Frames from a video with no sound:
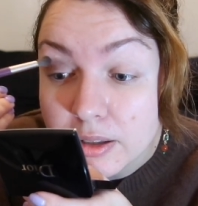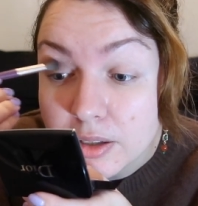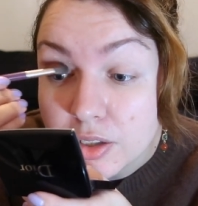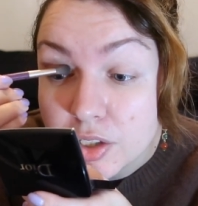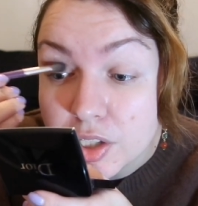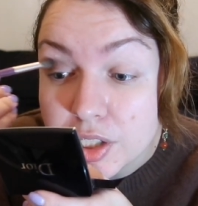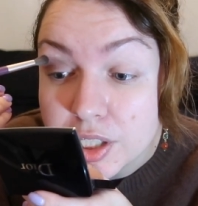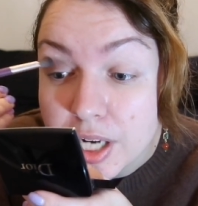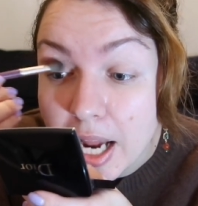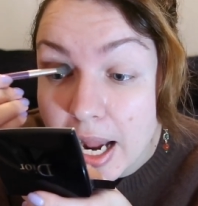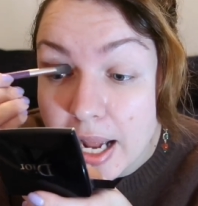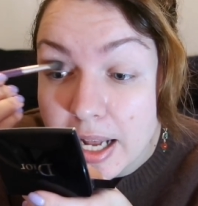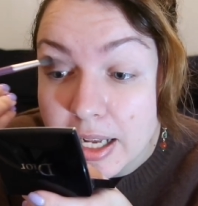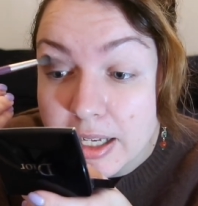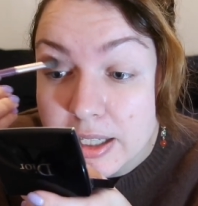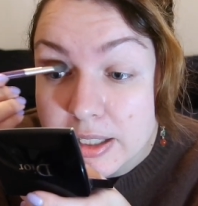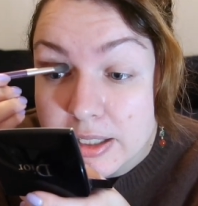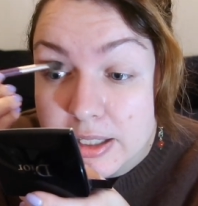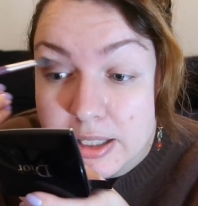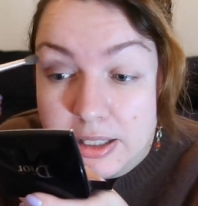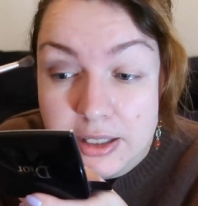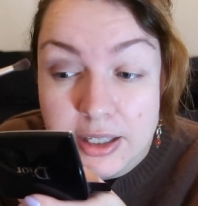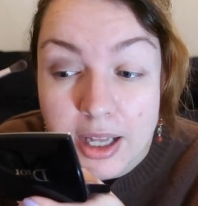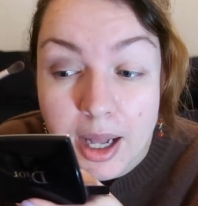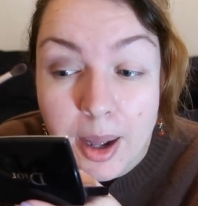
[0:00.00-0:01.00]
shade
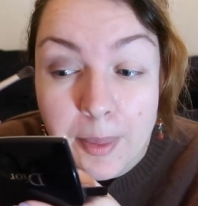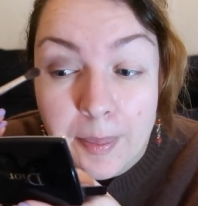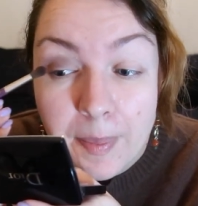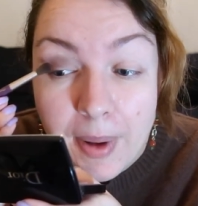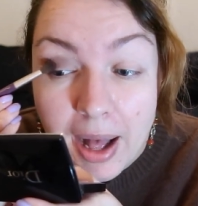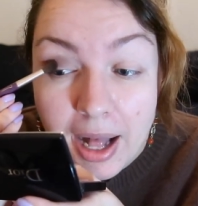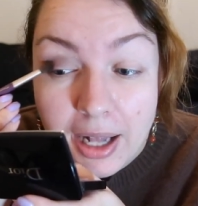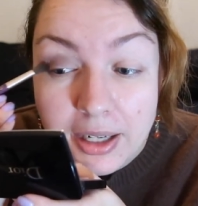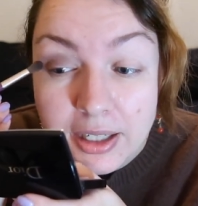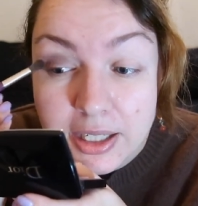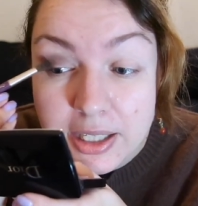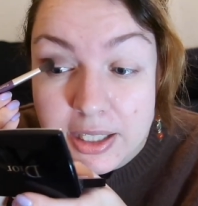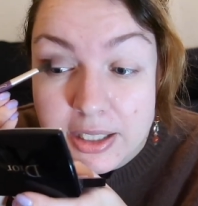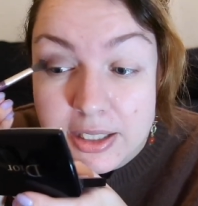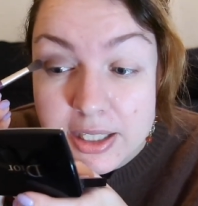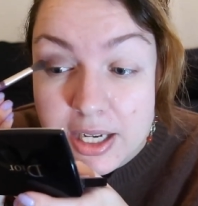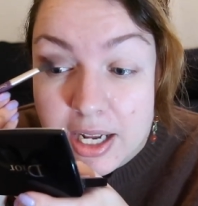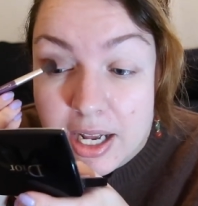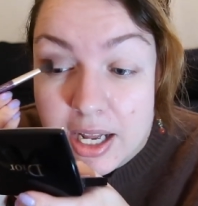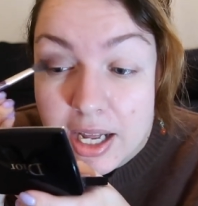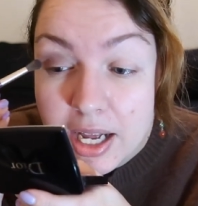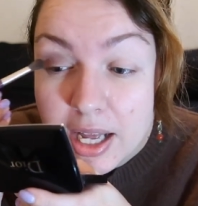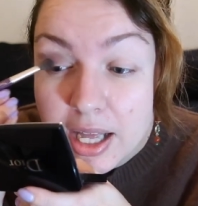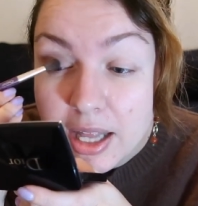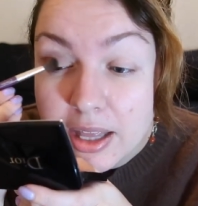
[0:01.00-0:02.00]
in that palette
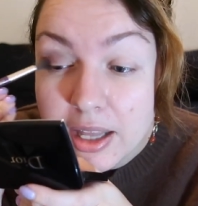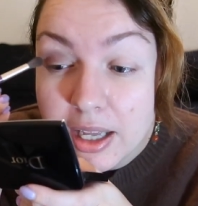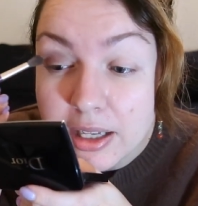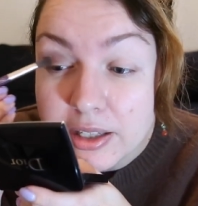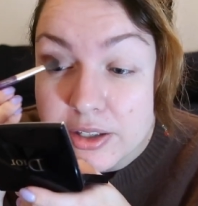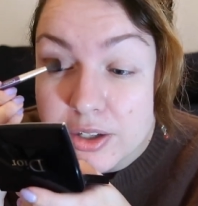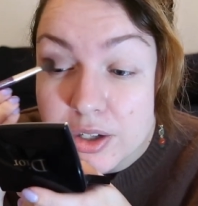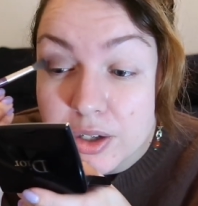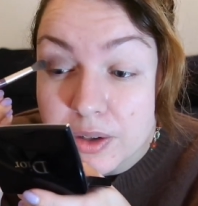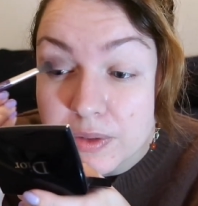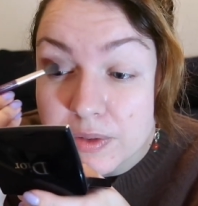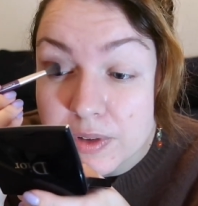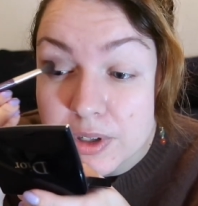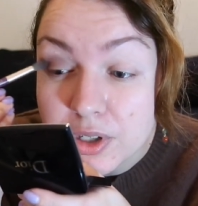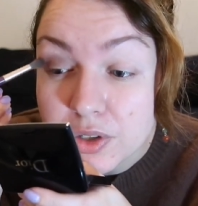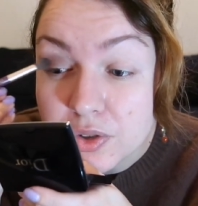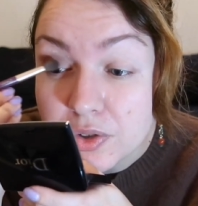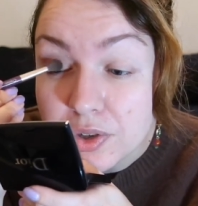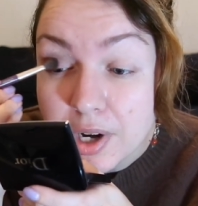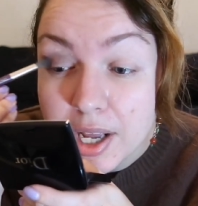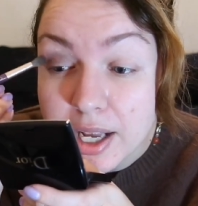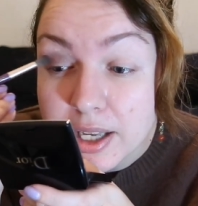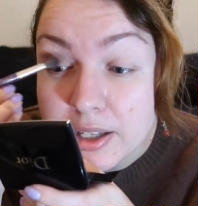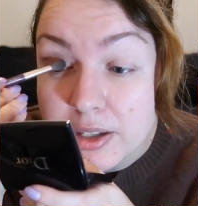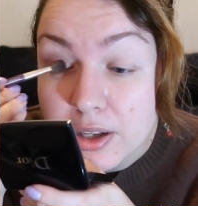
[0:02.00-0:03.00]
that sort of
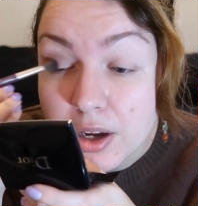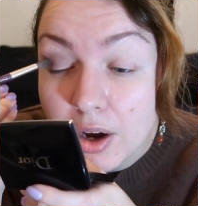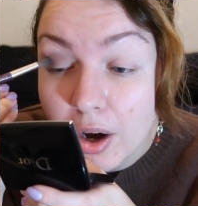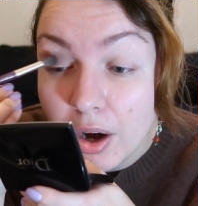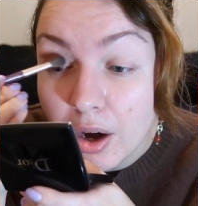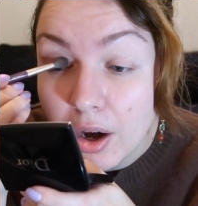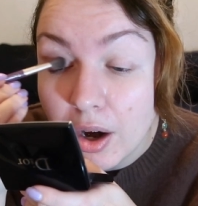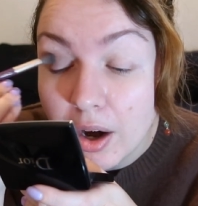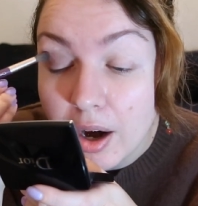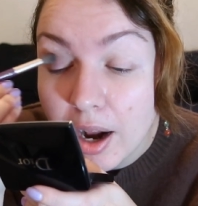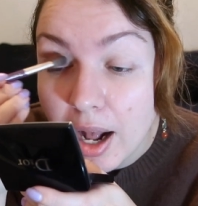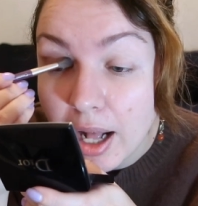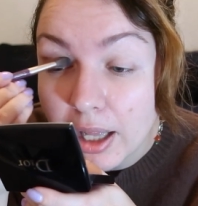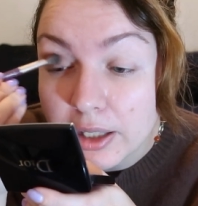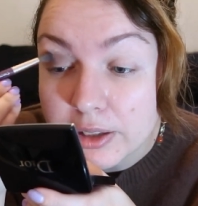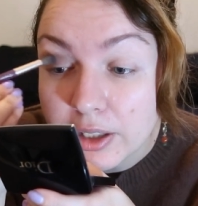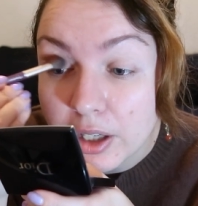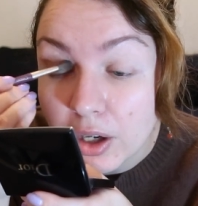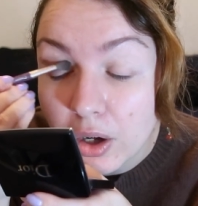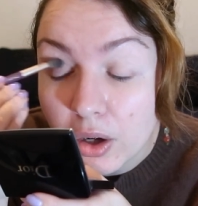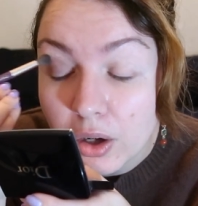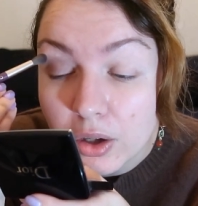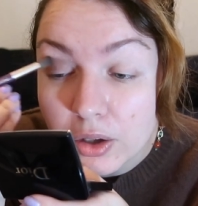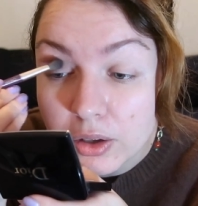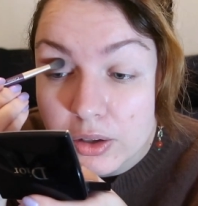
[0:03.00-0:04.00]
intrigues her, and the
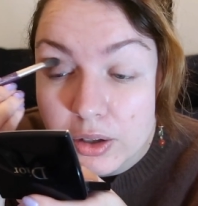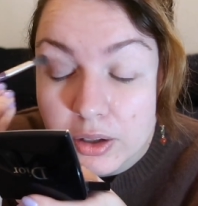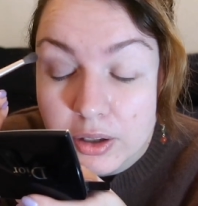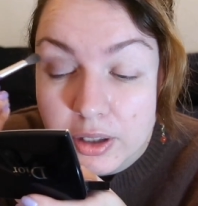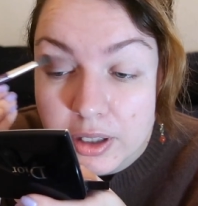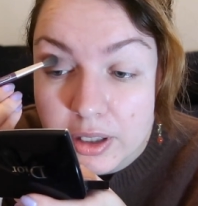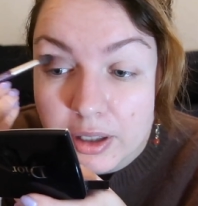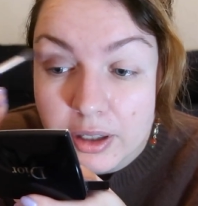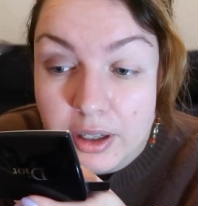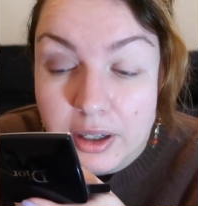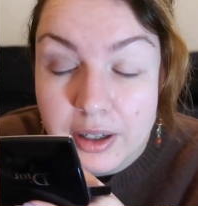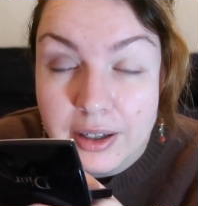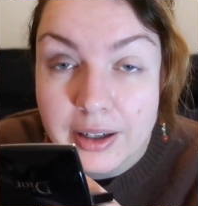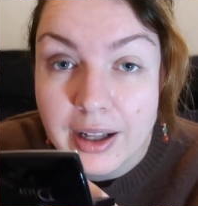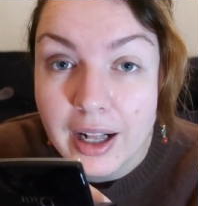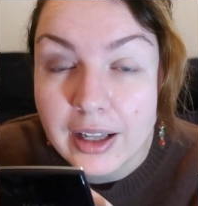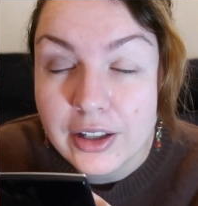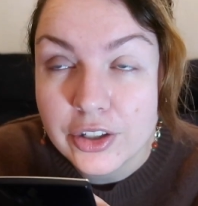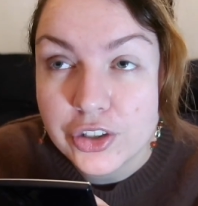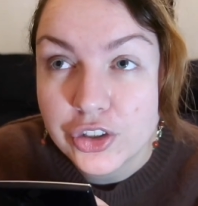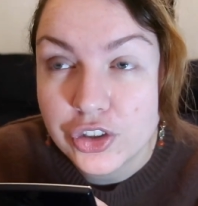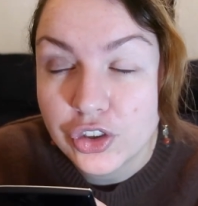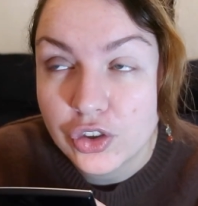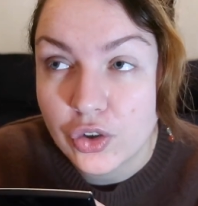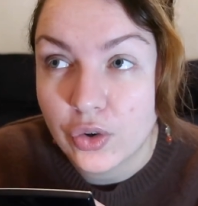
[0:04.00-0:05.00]
whole
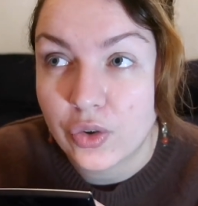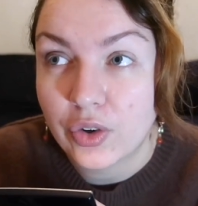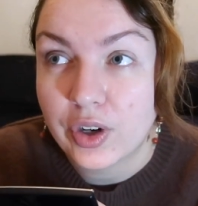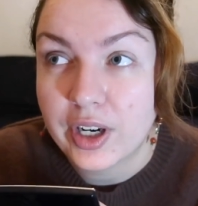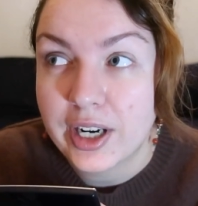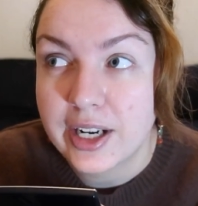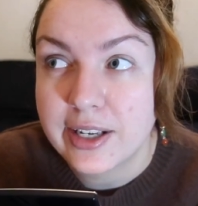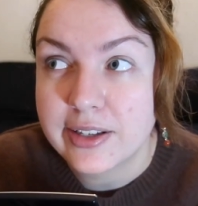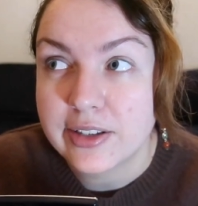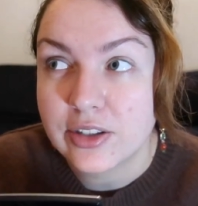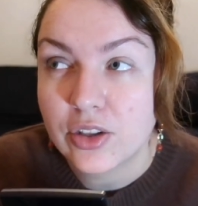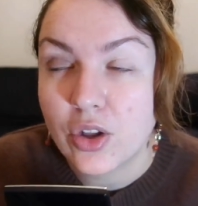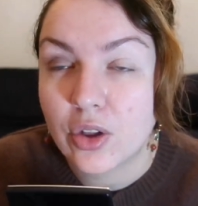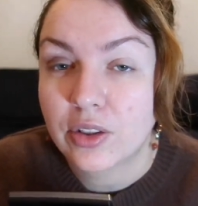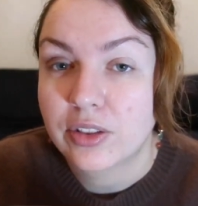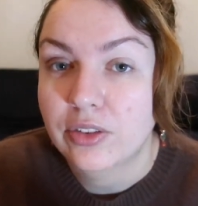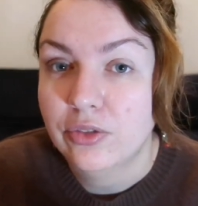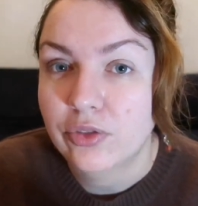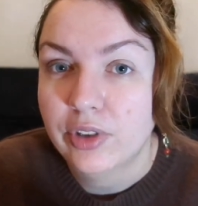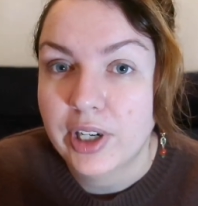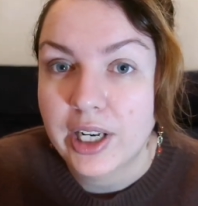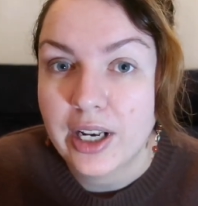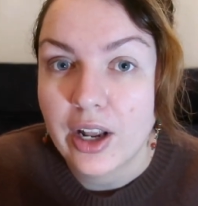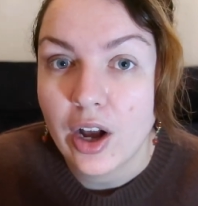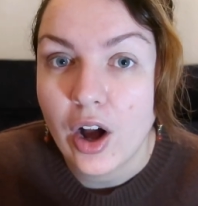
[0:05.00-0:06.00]
color story is not
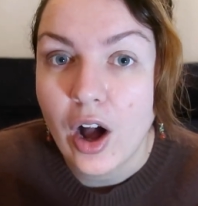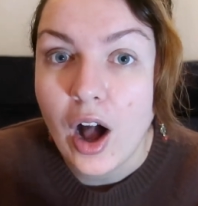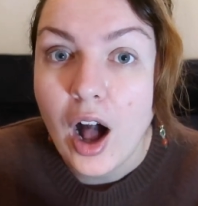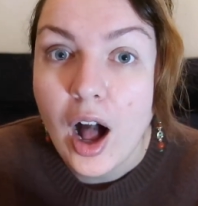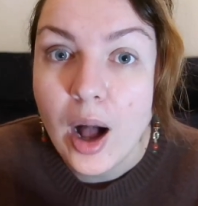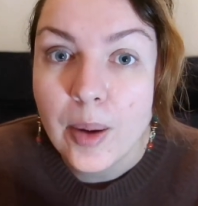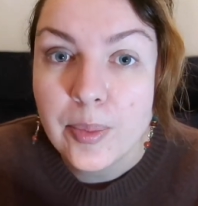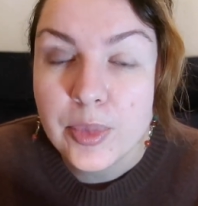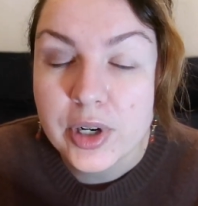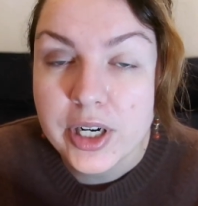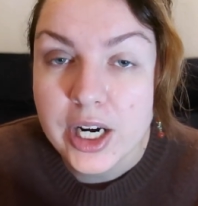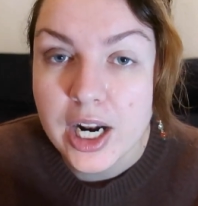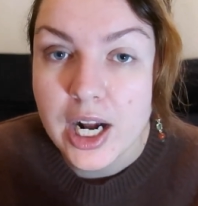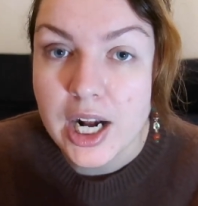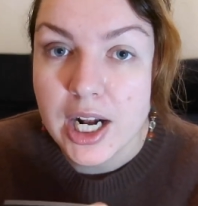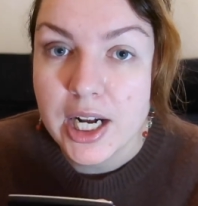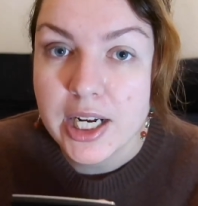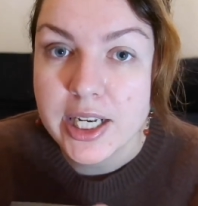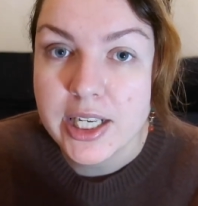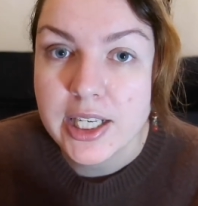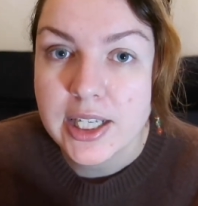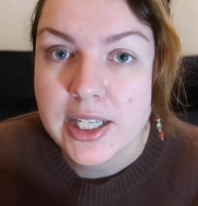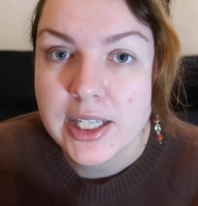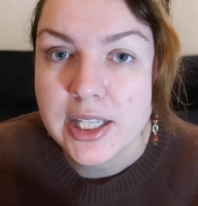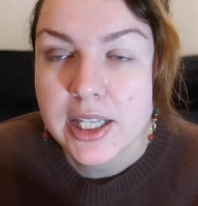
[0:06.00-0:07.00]
really
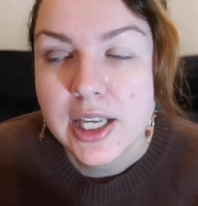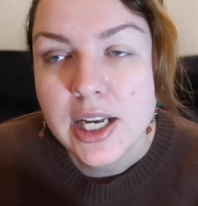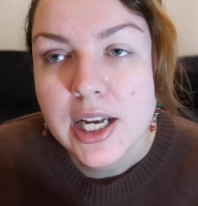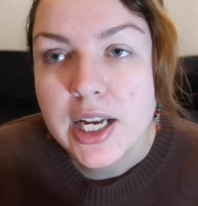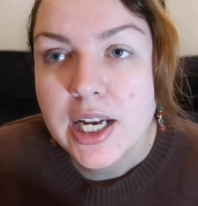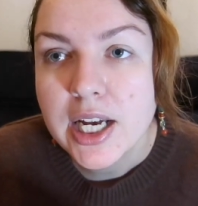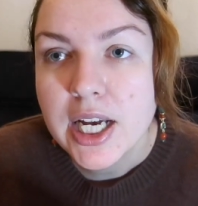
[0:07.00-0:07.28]
harmonized.